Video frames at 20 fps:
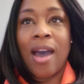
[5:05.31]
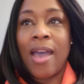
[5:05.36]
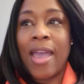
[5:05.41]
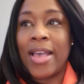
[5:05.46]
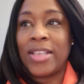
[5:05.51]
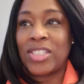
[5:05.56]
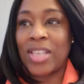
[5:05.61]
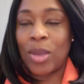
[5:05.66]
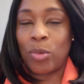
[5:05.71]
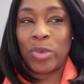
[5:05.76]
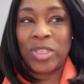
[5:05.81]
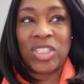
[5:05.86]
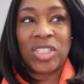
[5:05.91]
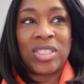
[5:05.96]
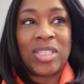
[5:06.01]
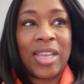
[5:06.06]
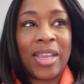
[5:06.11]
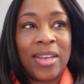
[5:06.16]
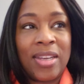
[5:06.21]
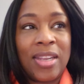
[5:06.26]
As I was
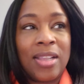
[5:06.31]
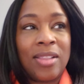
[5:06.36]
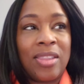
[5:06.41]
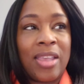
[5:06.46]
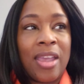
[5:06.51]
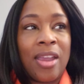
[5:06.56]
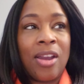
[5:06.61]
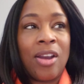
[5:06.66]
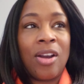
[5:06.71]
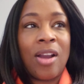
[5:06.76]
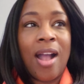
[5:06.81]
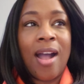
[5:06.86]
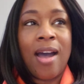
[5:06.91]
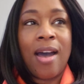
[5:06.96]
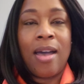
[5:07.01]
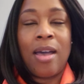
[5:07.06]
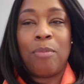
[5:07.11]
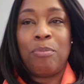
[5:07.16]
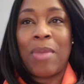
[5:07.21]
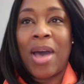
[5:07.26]
standing there,
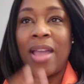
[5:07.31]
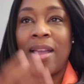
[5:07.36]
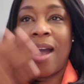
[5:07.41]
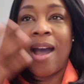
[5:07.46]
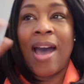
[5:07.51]
my